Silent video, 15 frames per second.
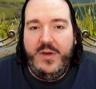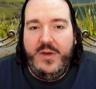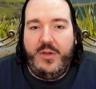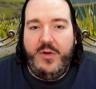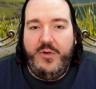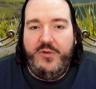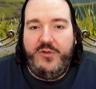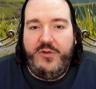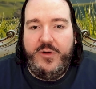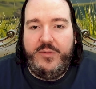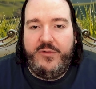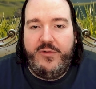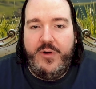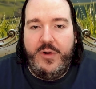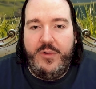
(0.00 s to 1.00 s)
closure of
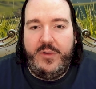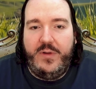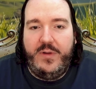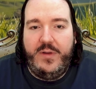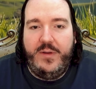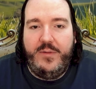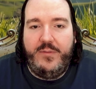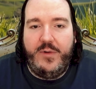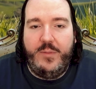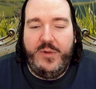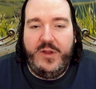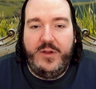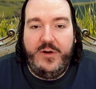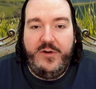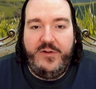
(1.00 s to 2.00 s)
throat from
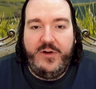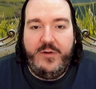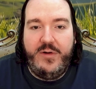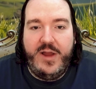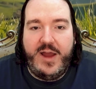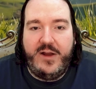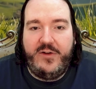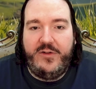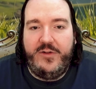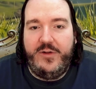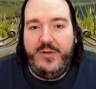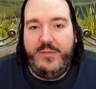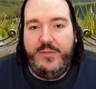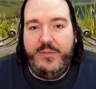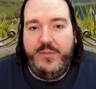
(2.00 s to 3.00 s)
an allergic
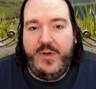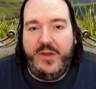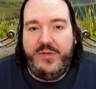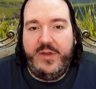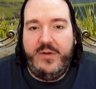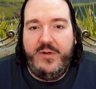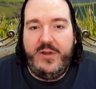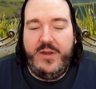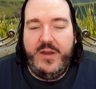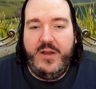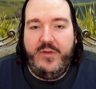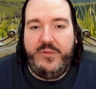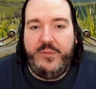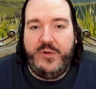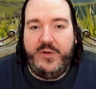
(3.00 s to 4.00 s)
reaction, whilst everything
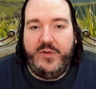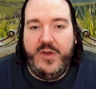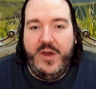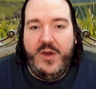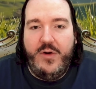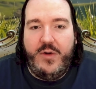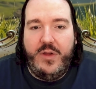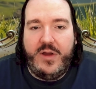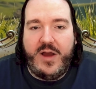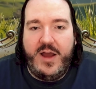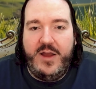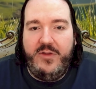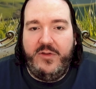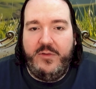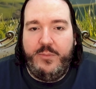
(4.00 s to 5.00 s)
else works. All
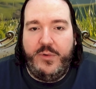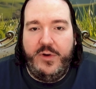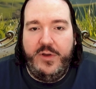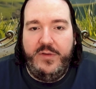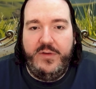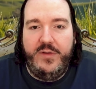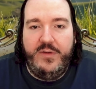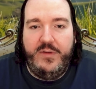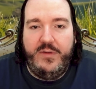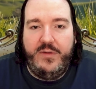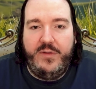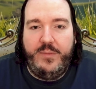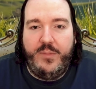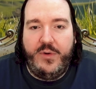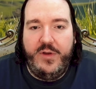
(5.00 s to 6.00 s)
kinds of
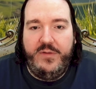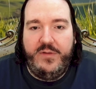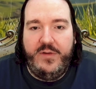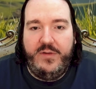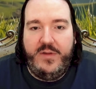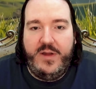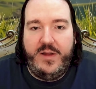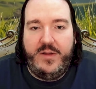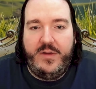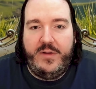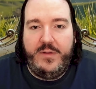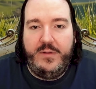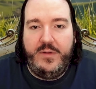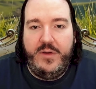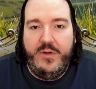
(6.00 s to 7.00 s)
poisons. Poisons that,
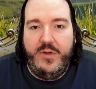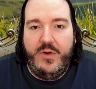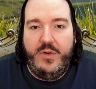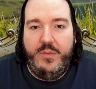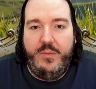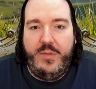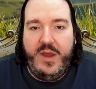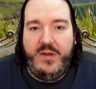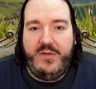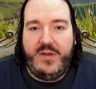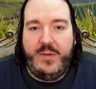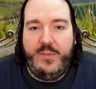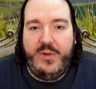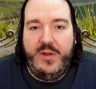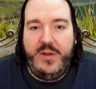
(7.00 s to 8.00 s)
you know, make
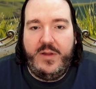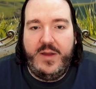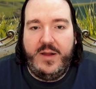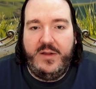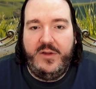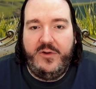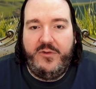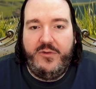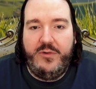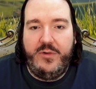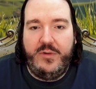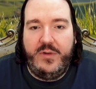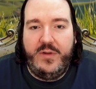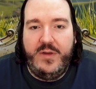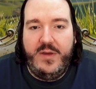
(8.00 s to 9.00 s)
somebody tell the
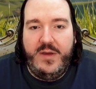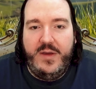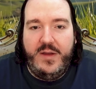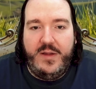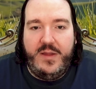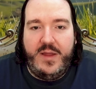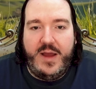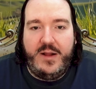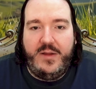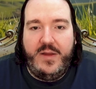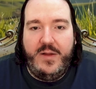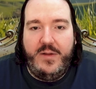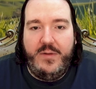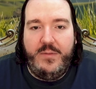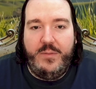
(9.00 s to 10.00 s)
truth. That
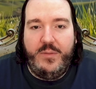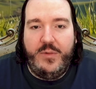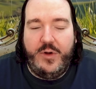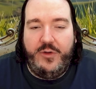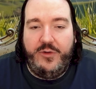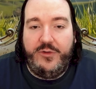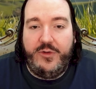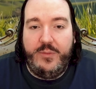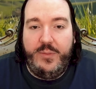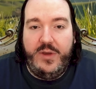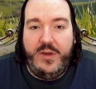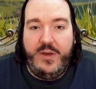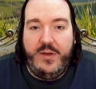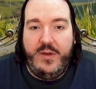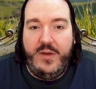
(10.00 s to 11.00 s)
can also
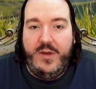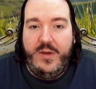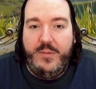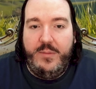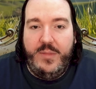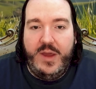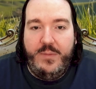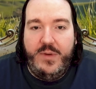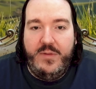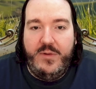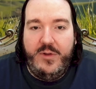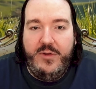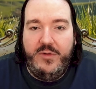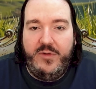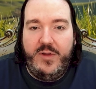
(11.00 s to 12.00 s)
be maybe
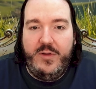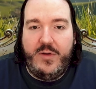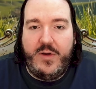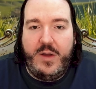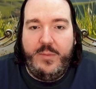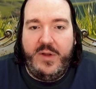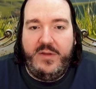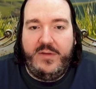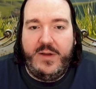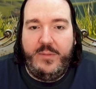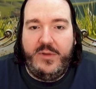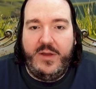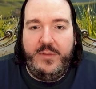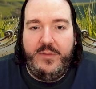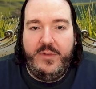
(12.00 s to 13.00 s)
even used in combat
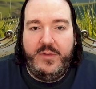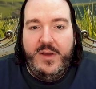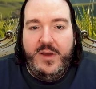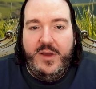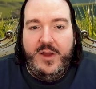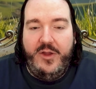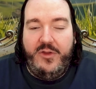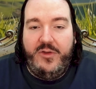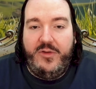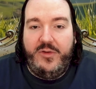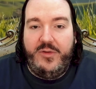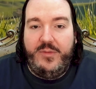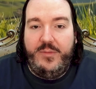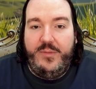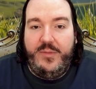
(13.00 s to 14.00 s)
sometimes.
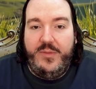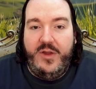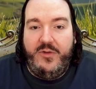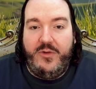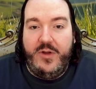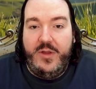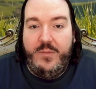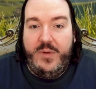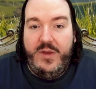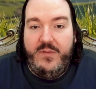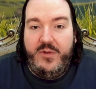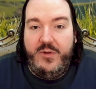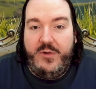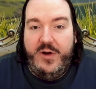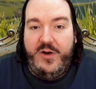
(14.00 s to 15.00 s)
It's gonna be
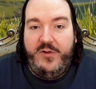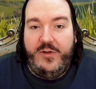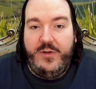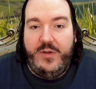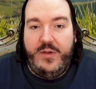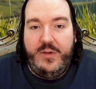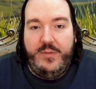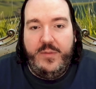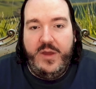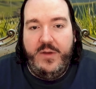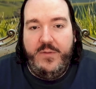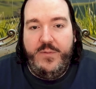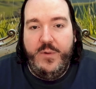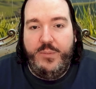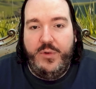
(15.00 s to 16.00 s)
even original
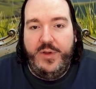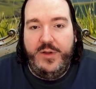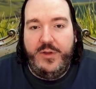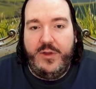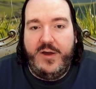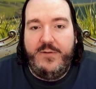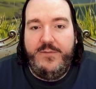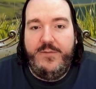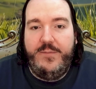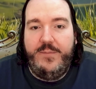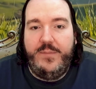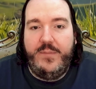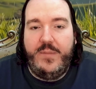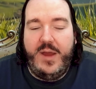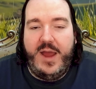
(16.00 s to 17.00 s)
if you pull it off.
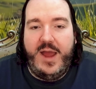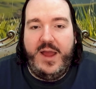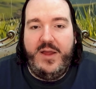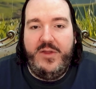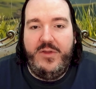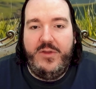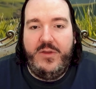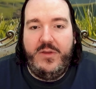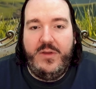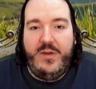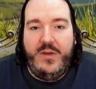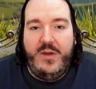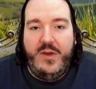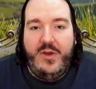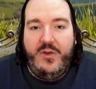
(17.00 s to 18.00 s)
And
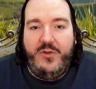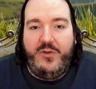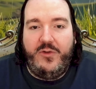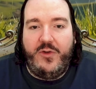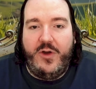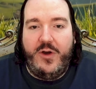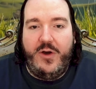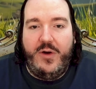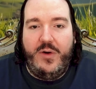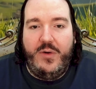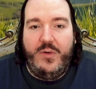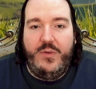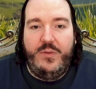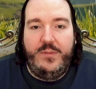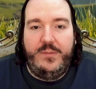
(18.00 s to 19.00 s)

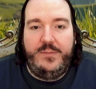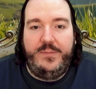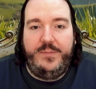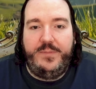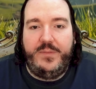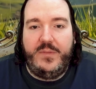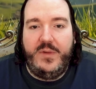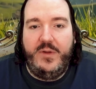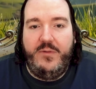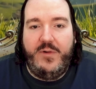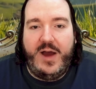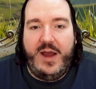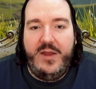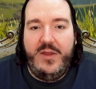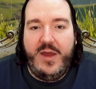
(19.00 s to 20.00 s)
so
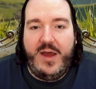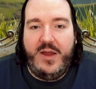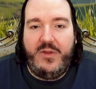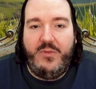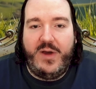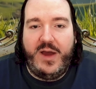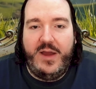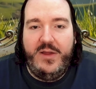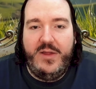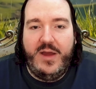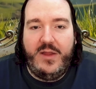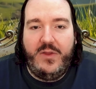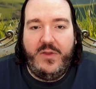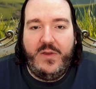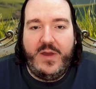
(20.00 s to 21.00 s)
why not? Why
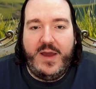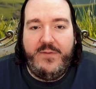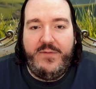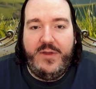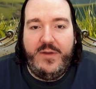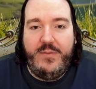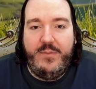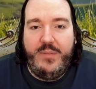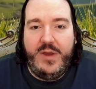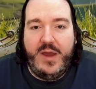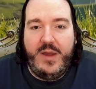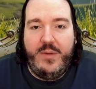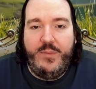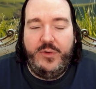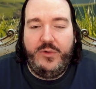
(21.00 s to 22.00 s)
not have them be
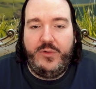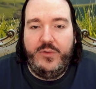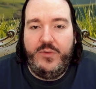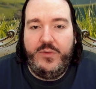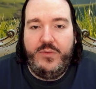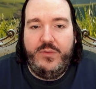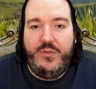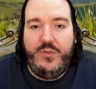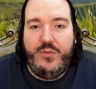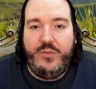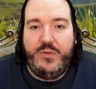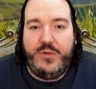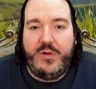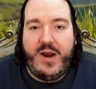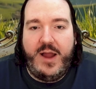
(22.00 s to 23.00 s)
able
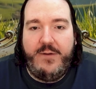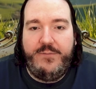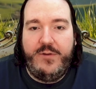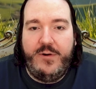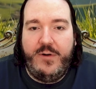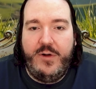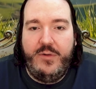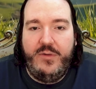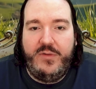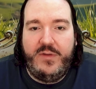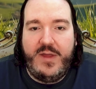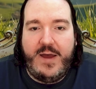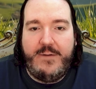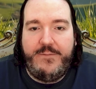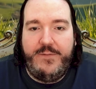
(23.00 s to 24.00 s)
to craft their own
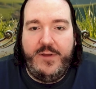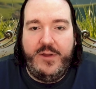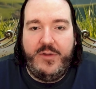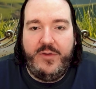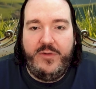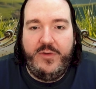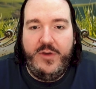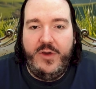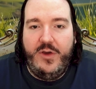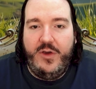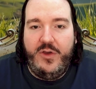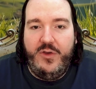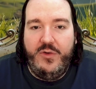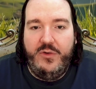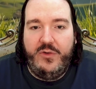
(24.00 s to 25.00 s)
stuff that's
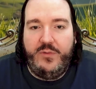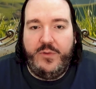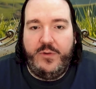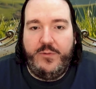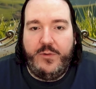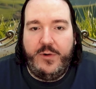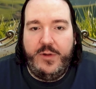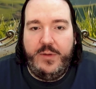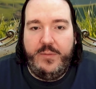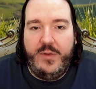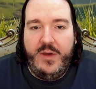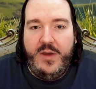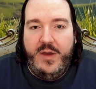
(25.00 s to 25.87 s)
useful for them?